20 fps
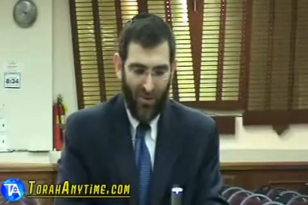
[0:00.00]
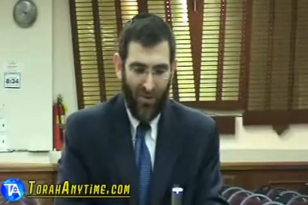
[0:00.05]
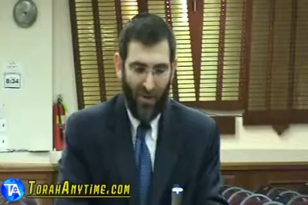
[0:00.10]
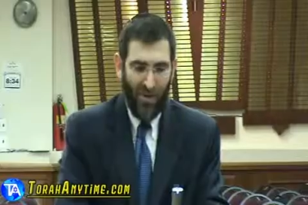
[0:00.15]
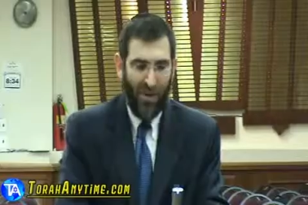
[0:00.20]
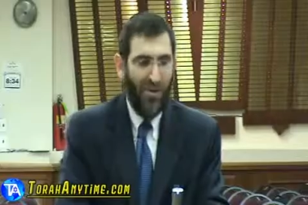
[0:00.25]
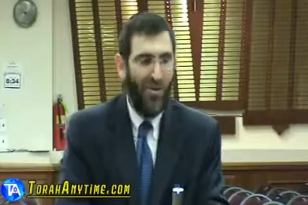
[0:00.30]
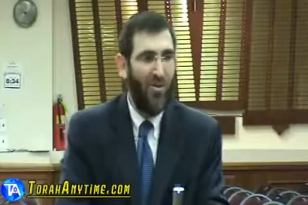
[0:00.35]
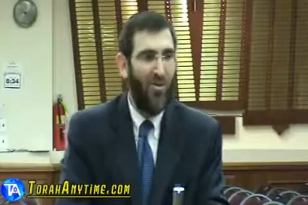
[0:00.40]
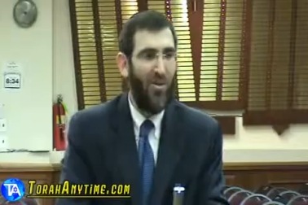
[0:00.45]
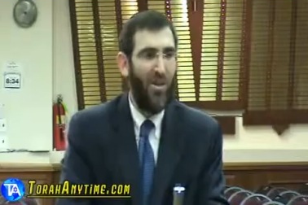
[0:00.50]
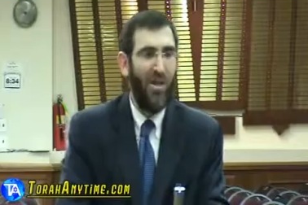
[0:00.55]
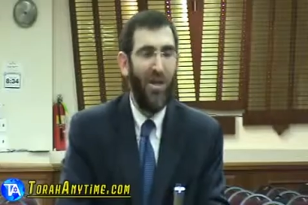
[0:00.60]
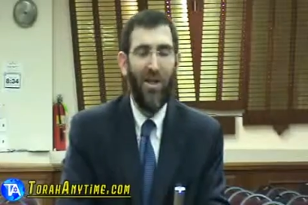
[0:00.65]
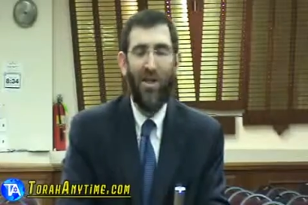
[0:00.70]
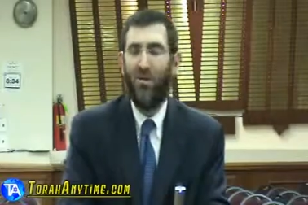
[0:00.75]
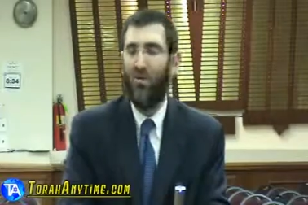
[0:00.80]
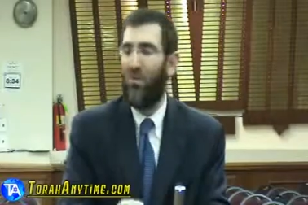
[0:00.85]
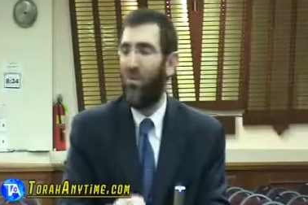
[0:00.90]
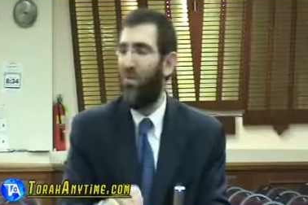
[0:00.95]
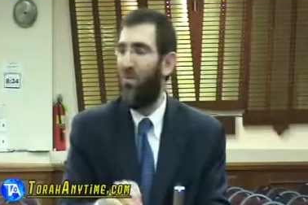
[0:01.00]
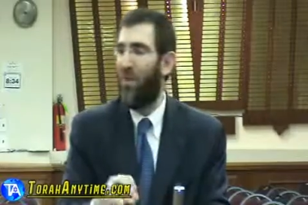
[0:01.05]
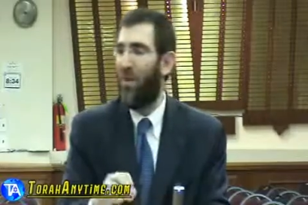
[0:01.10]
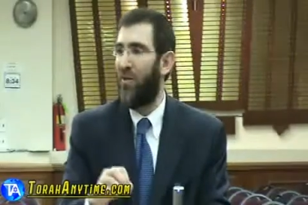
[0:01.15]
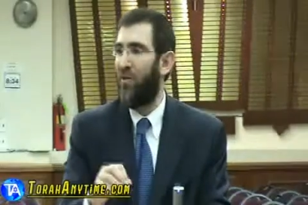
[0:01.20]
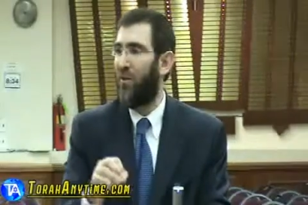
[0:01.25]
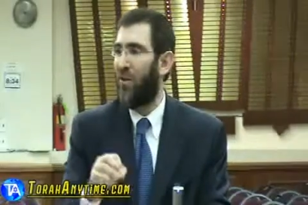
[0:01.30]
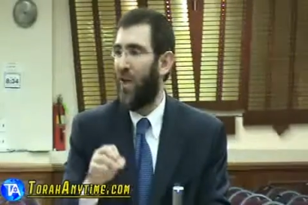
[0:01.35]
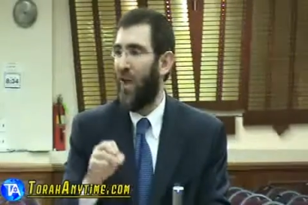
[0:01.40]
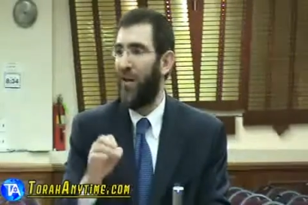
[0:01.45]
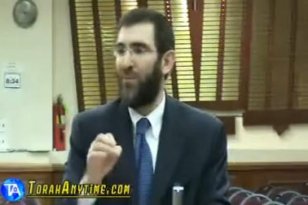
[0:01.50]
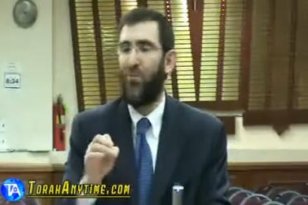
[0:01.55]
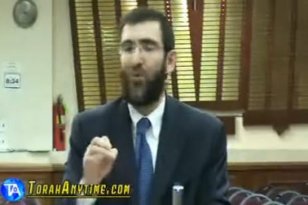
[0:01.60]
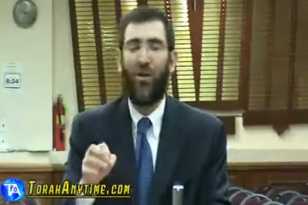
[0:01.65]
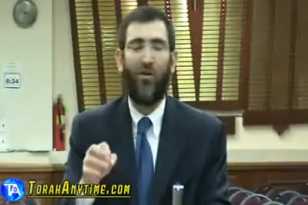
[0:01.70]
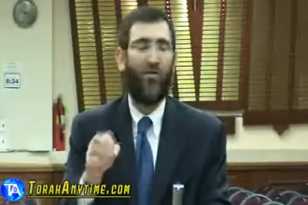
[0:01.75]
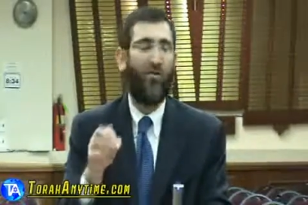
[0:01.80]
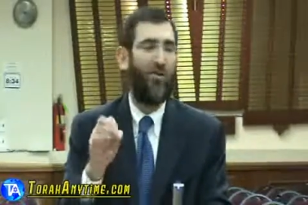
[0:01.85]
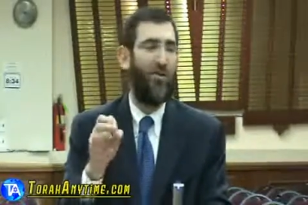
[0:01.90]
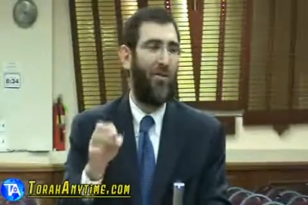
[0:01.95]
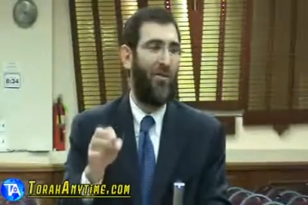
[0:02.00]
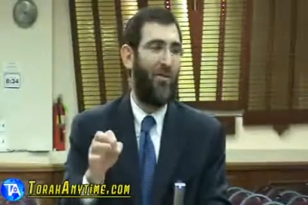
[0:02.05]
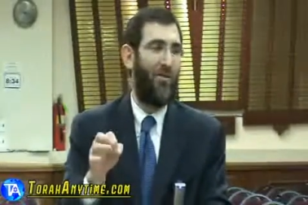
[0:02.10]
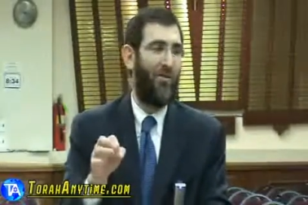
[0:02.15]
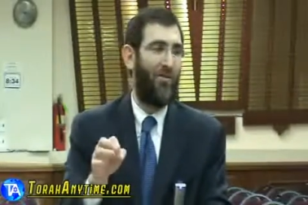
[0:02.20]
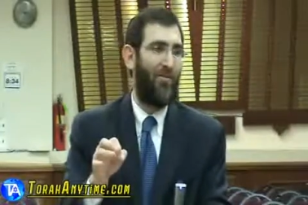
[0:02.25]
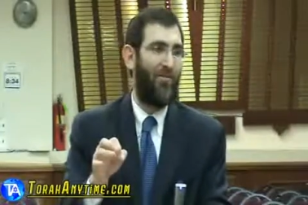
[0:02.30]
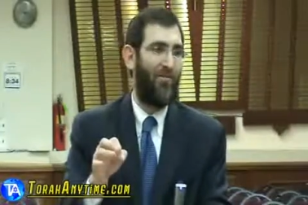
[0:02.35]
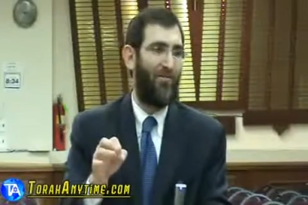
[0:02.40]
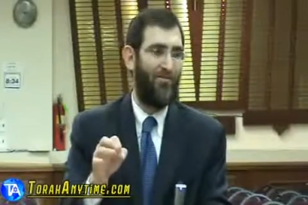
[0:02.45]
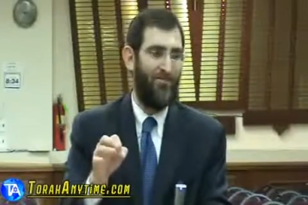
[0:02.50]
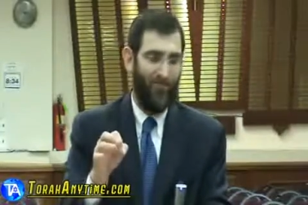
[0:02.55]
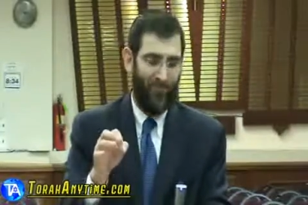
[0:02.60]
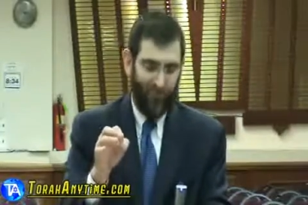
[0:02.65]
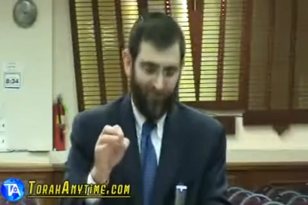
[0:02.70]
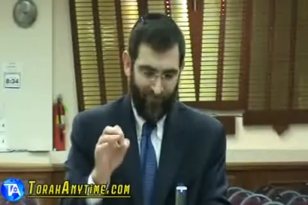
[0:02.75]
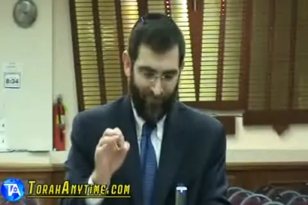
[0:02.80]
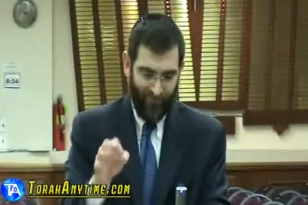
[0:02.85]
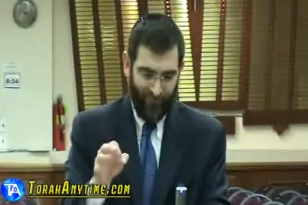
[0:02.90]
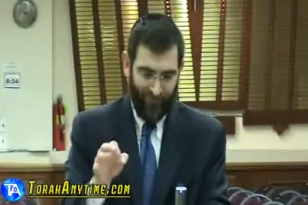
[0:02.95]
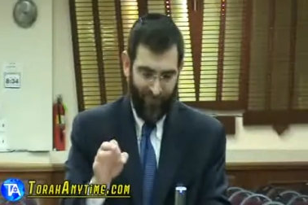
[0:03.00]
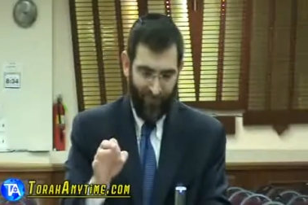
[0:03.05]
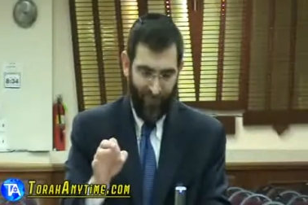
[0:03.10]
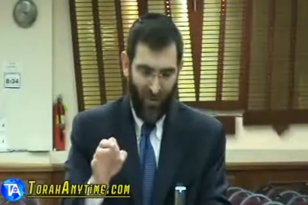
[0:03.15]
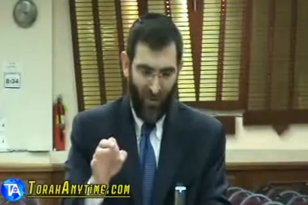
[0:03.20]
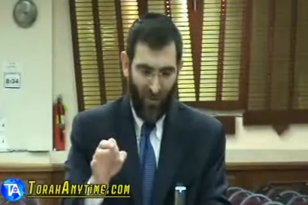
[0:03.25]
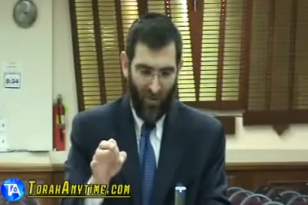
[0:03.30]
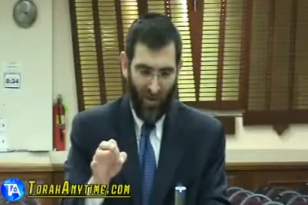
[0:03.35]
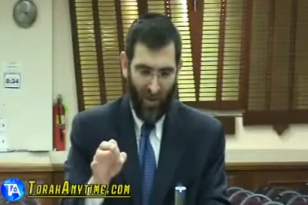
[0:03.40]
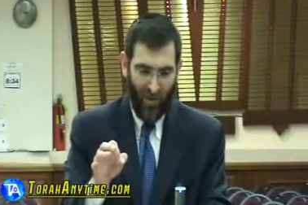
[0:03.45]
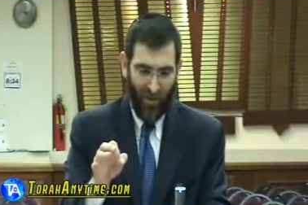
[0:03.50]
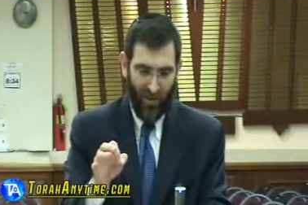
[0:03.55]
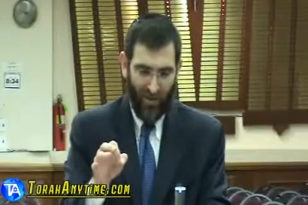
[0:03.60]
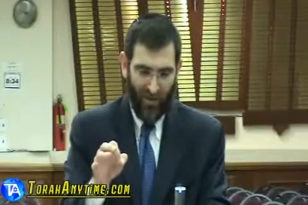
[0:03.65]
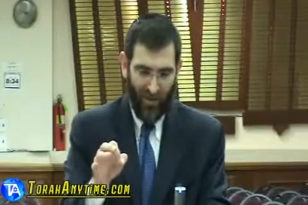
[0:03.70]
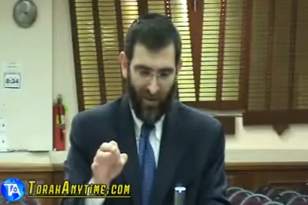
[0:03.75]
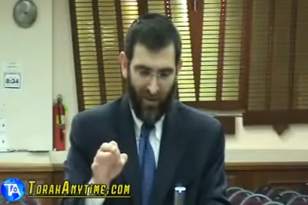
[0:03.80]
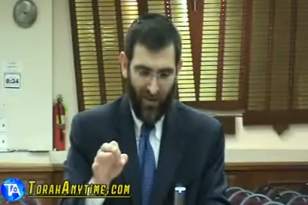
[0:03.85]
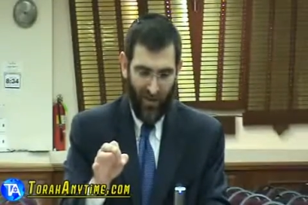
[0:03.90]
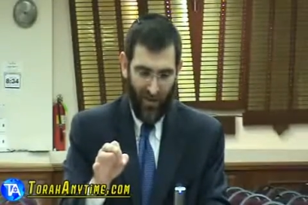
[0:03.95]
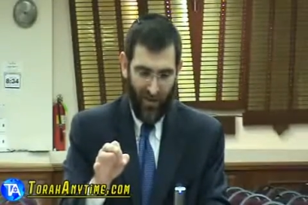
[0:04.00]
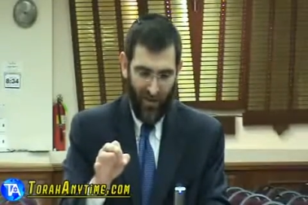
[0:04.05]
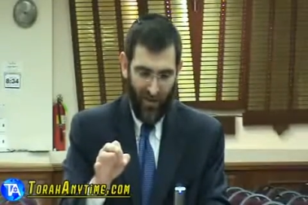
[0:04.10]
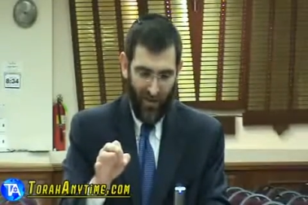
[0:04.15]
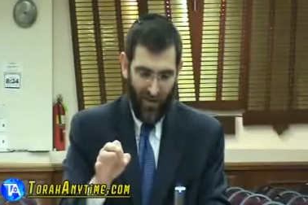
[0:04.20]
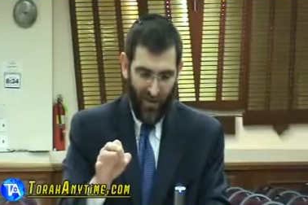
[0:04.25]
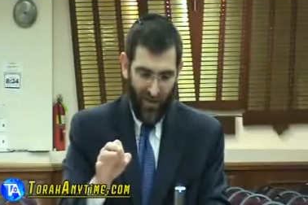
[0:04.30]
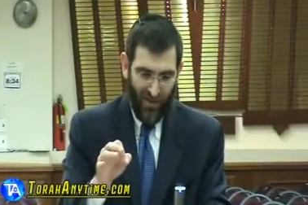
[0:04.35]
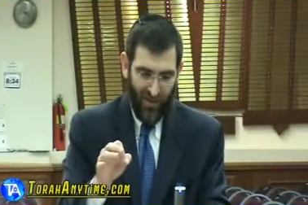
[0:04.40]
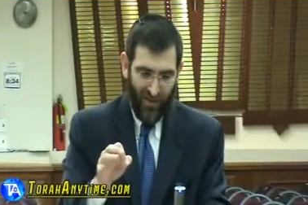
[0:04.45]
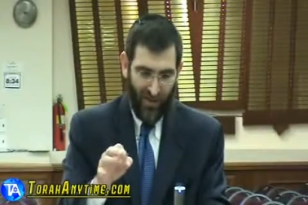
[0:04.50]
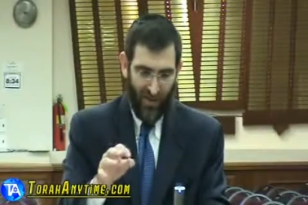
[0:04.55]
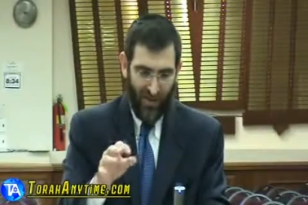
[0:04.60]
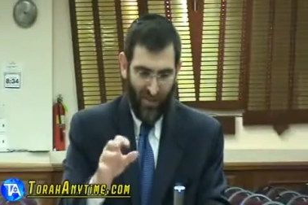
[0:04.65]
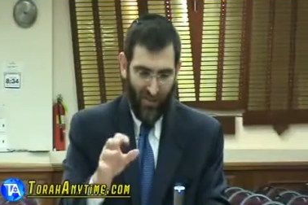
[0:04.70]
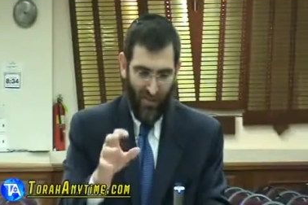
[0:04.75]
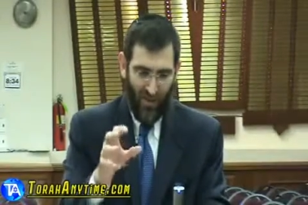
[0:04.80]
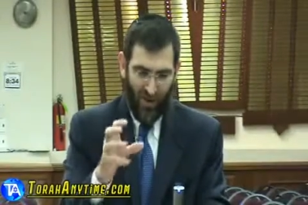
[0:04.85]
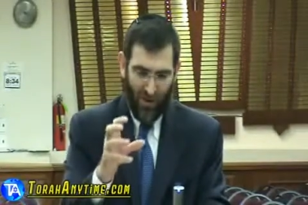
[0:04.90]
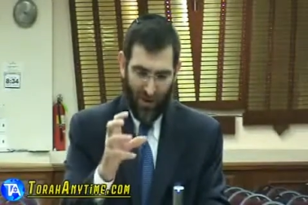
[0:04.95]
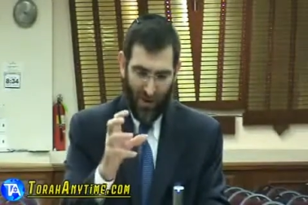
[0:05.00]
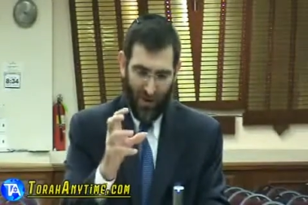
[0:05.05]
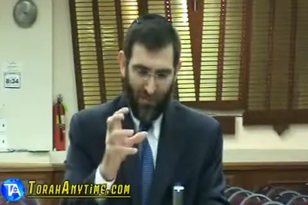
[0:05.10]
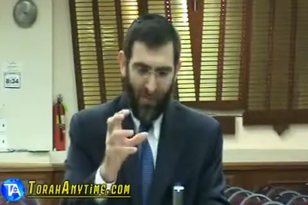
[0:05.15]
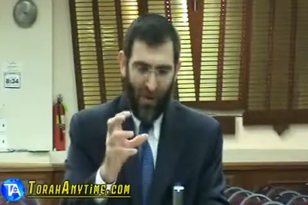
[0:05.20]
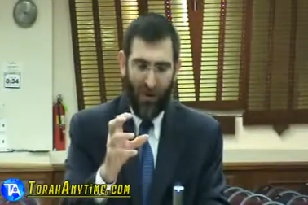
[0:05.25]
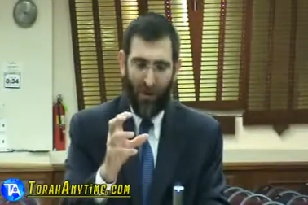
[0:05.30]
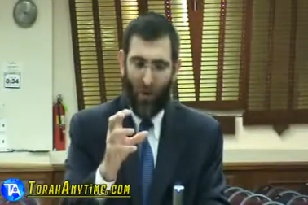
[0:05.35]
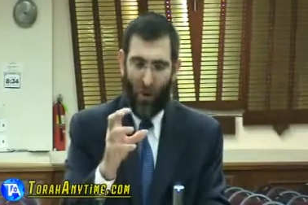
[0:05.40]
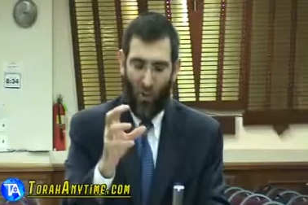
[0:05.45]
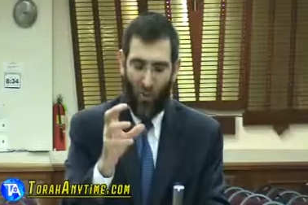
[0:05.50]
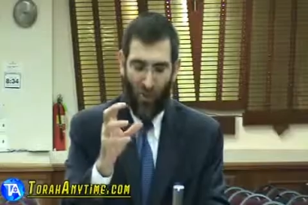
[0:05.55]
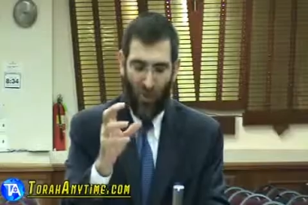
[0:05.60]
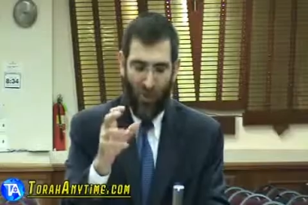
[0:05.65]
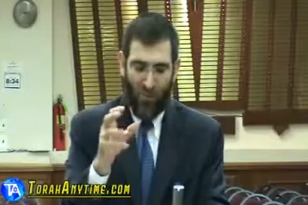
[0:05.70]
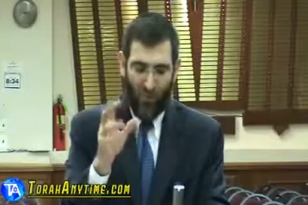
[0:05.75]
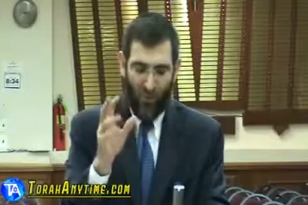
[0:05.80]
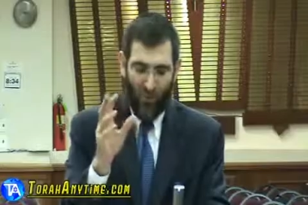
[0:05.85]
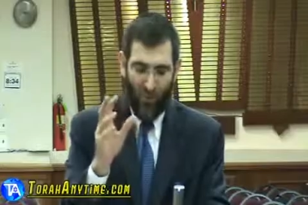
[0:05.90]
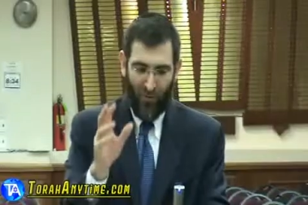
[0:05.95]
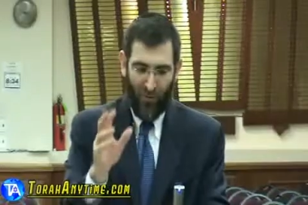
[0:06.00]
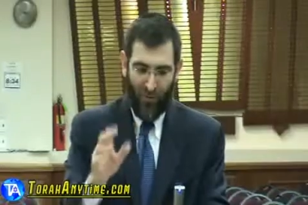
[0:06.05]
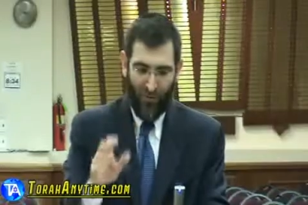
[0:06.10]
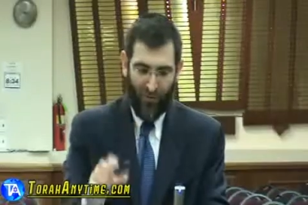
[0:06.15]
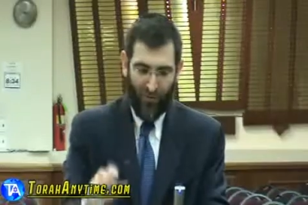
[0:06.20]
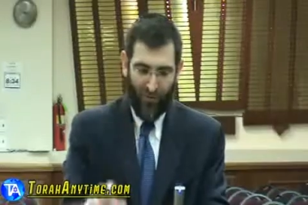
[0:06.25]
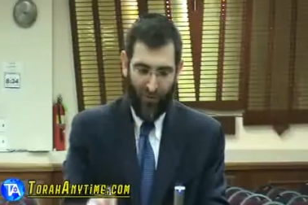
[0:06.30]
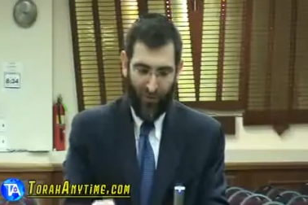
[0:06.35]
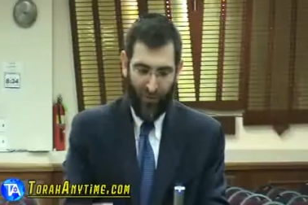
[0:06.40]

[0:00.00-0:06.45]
When he knew that Hillel would be under a lot of pressure. Okay. So smart, smart opening move.